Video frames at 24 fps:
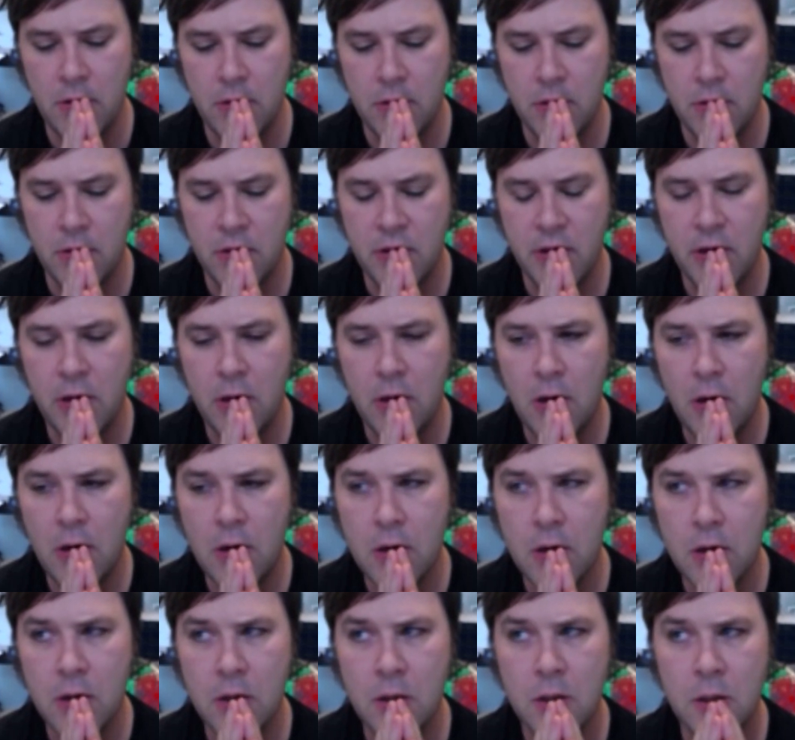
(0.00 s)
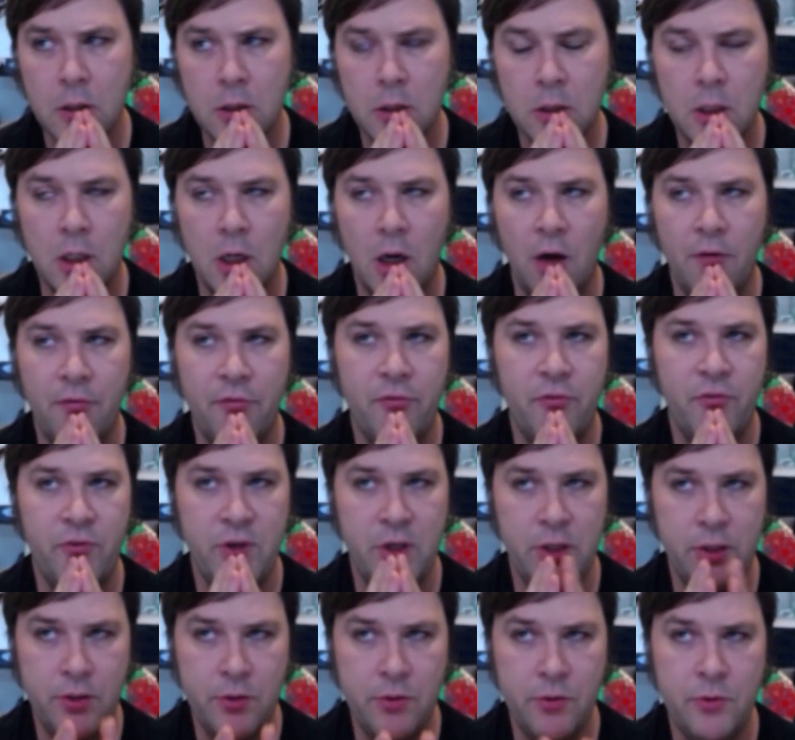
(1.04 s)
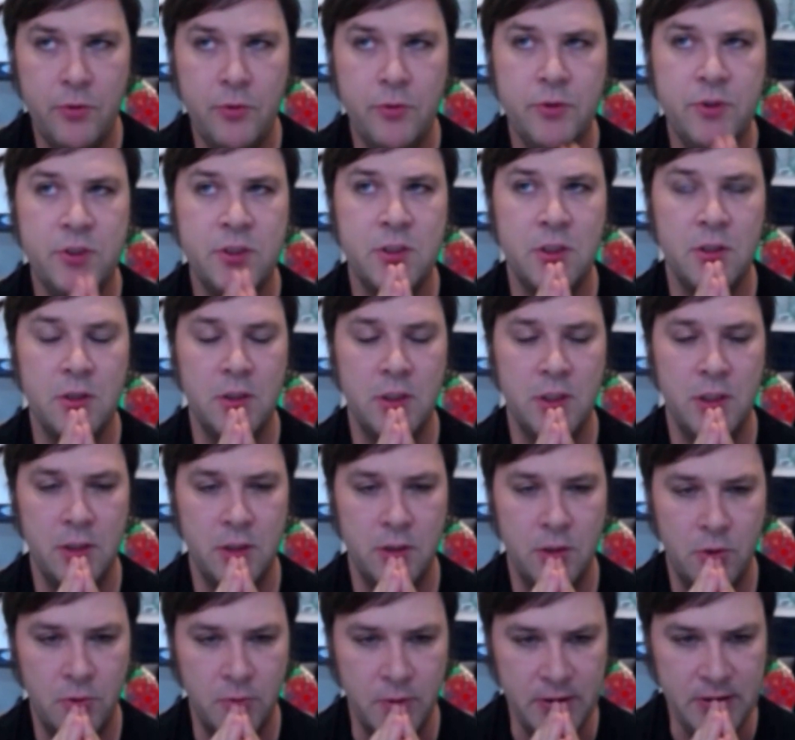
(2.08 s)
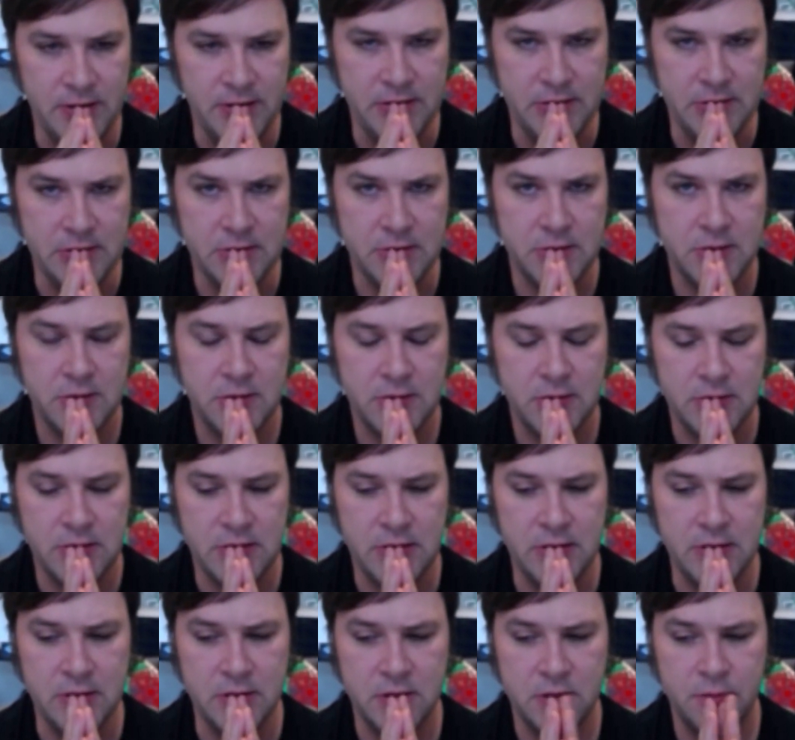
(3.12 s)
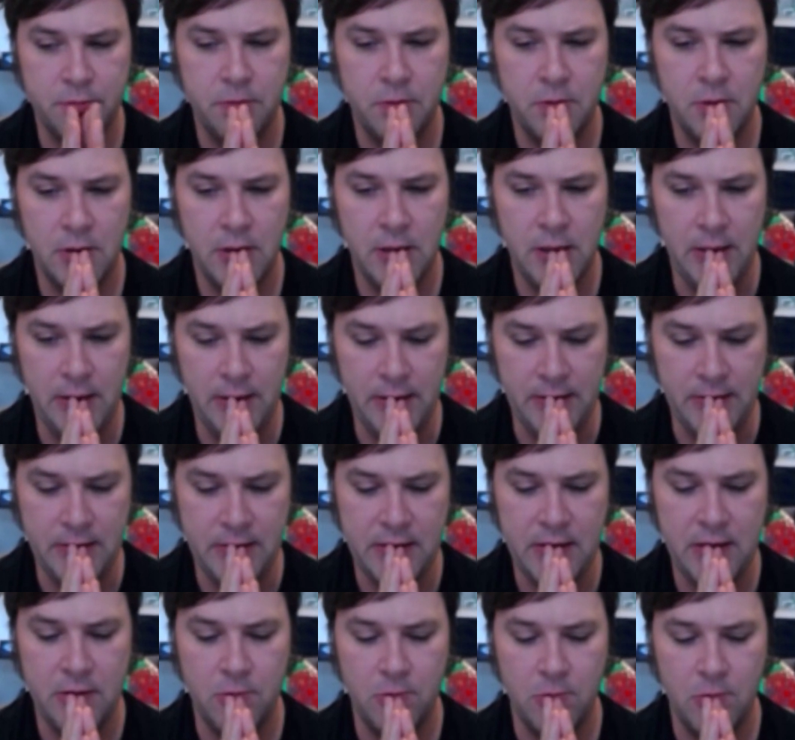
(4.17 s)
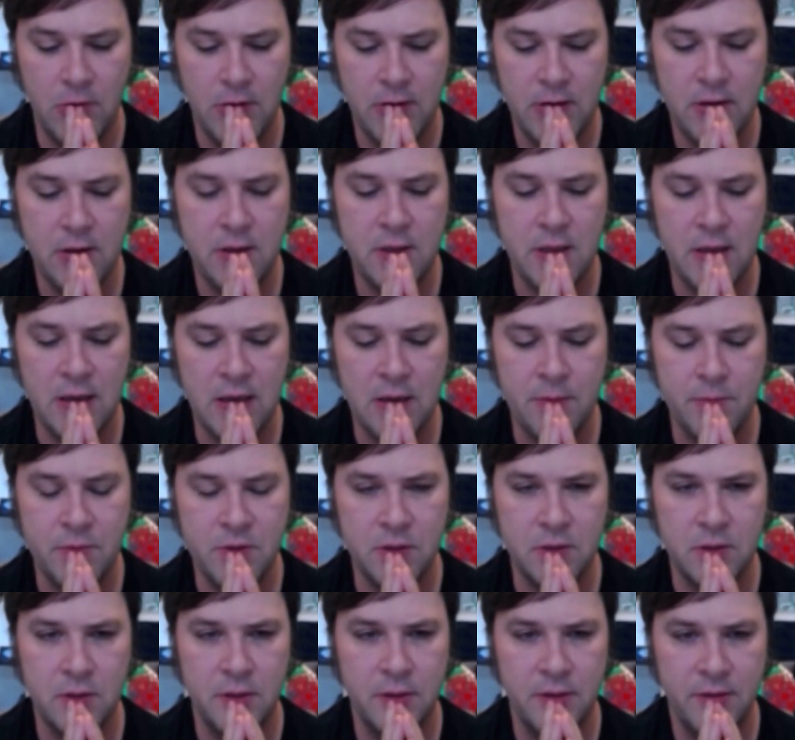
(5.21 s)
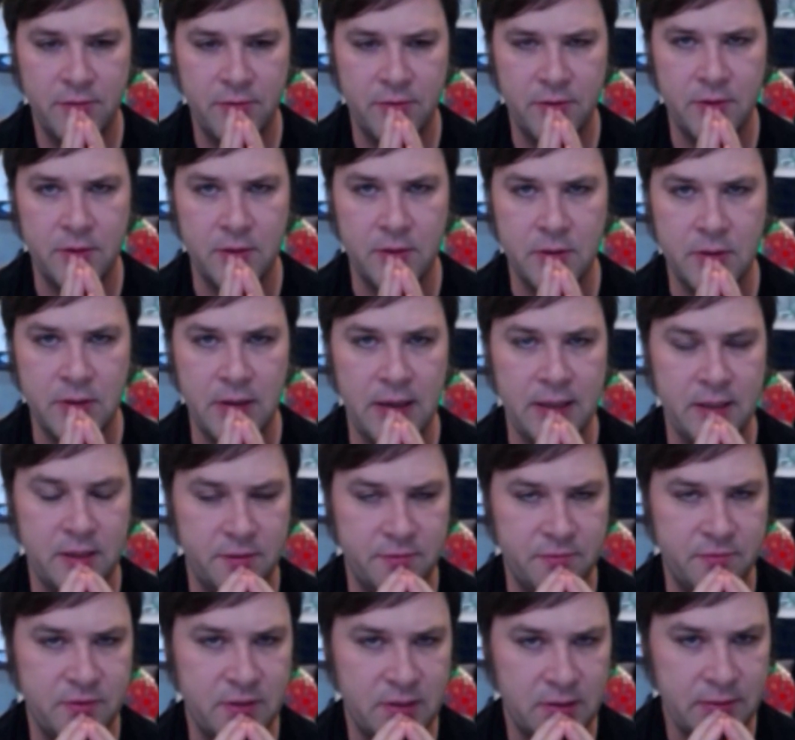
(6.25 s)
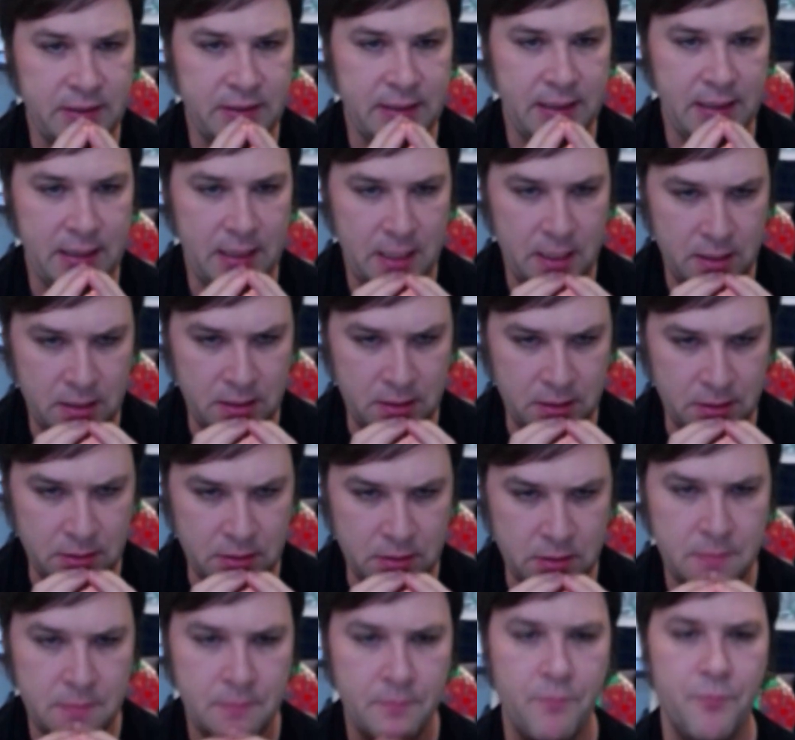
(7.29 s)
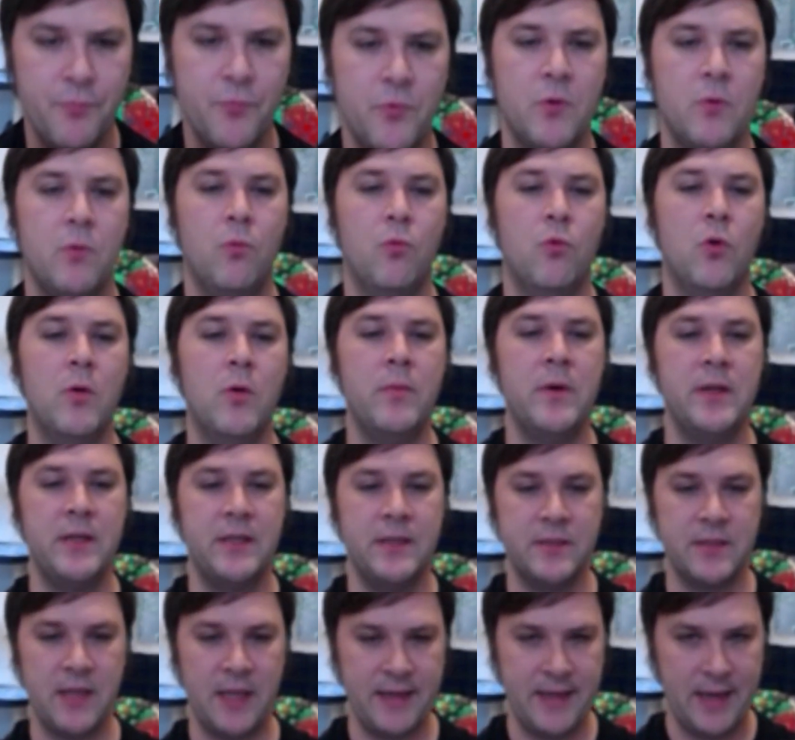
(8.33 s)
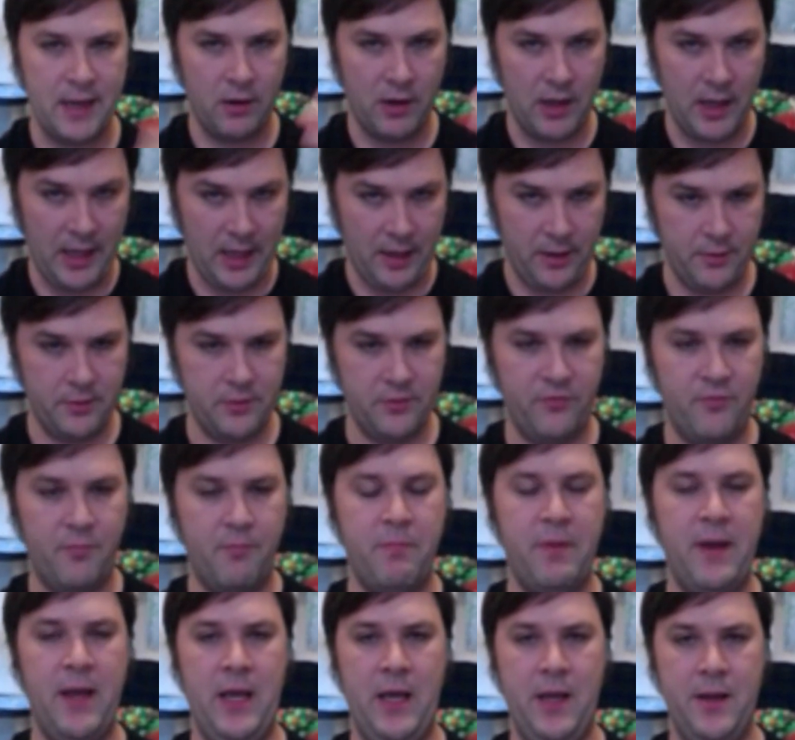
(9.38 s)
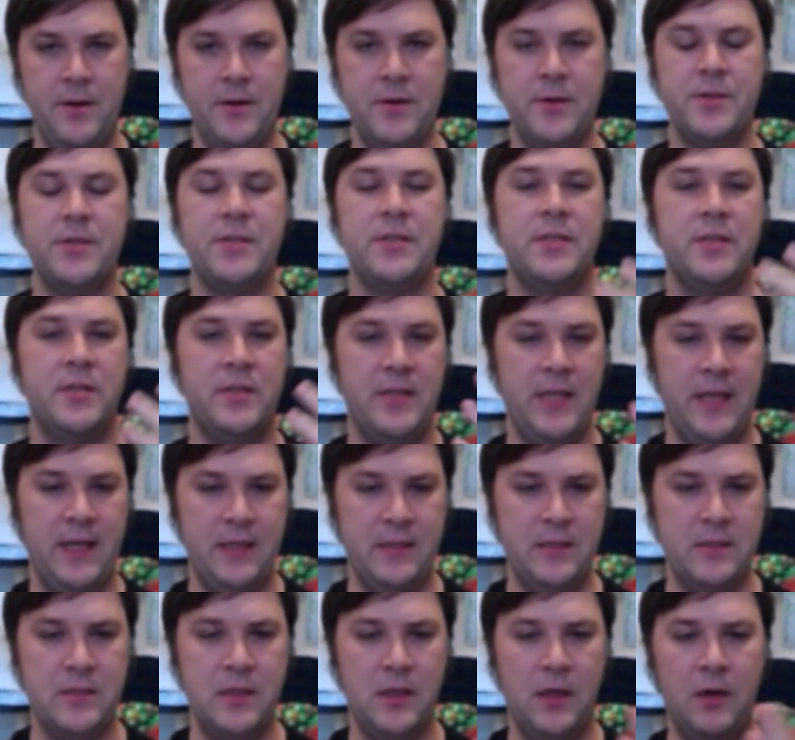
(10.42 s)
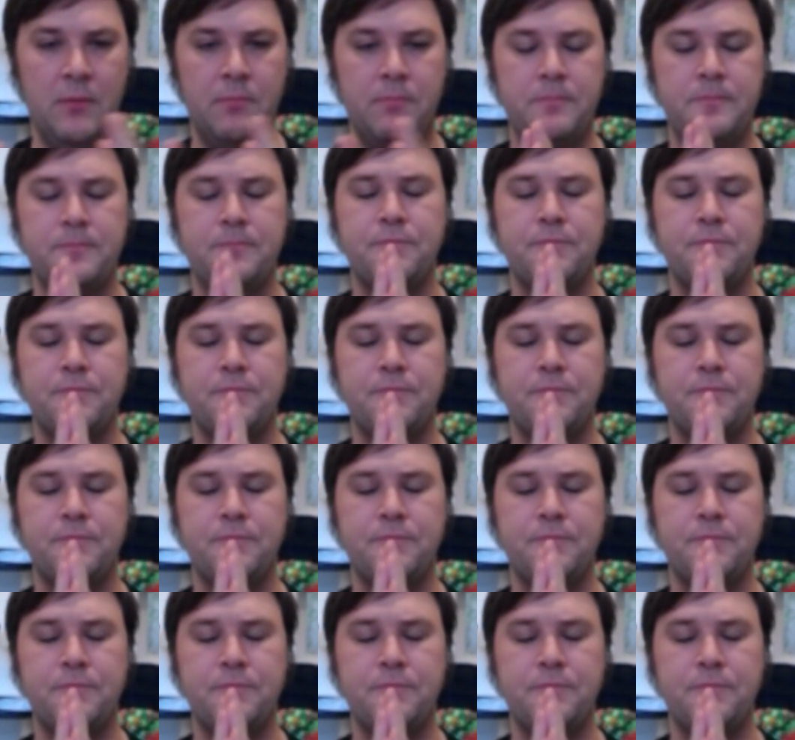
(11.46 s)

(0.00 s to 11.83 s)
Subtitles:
there are a few soliloquies in this play, and one of them delivered at the very end. Woman is now out of bed. She stands up.